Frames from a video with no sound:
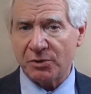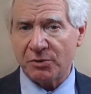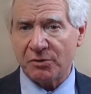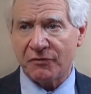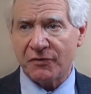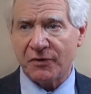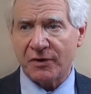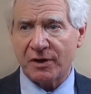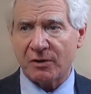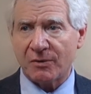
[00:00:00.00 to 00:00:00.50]
You
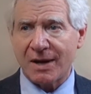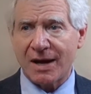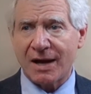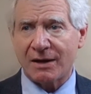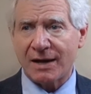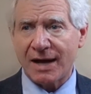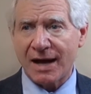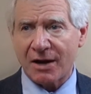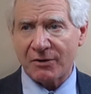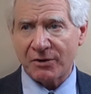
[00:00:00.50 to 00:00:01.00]
figure
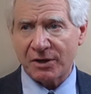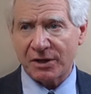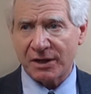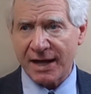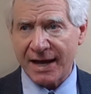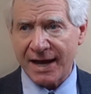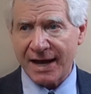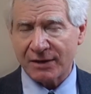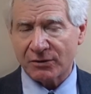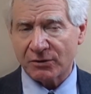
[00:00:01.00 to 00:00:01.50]
out how you're going to
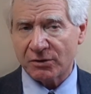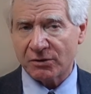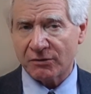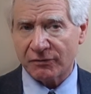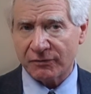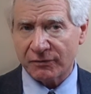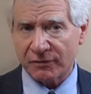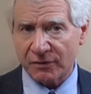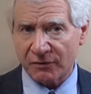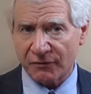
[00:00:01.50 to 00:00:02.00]
handle
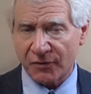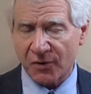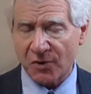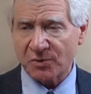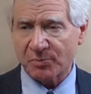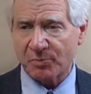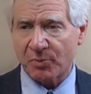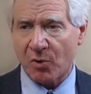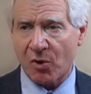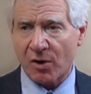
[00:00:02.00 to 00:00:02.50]
the
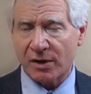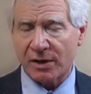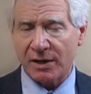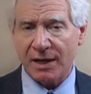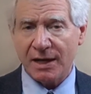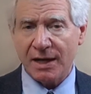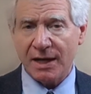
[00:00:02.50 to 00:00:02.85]
first part,